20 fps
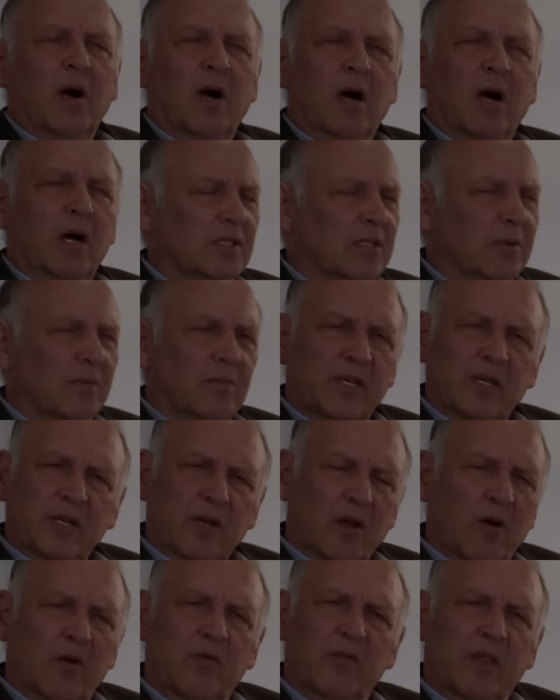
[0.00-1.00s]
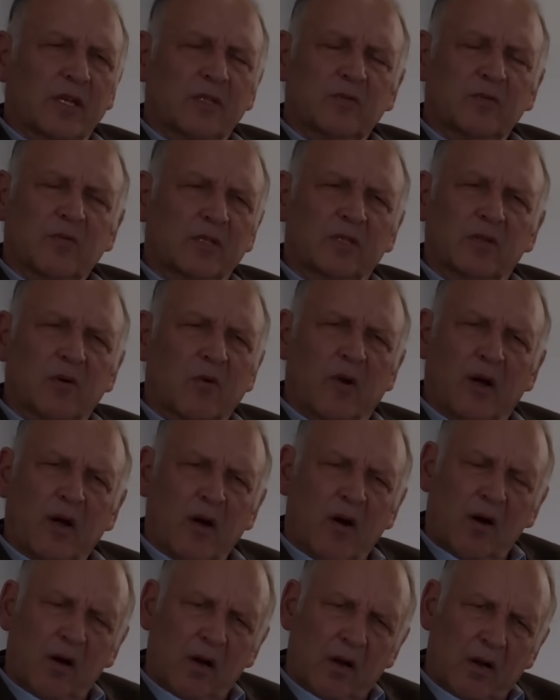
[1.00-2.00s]
possibly know that's what's
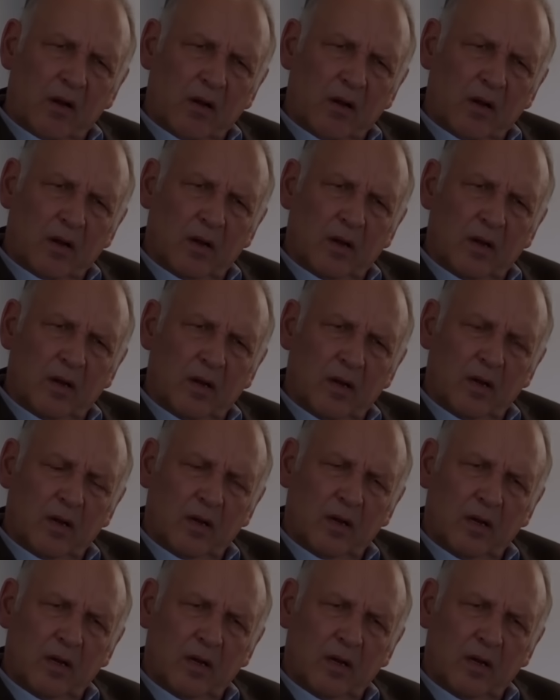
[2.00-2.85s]
going on? Well,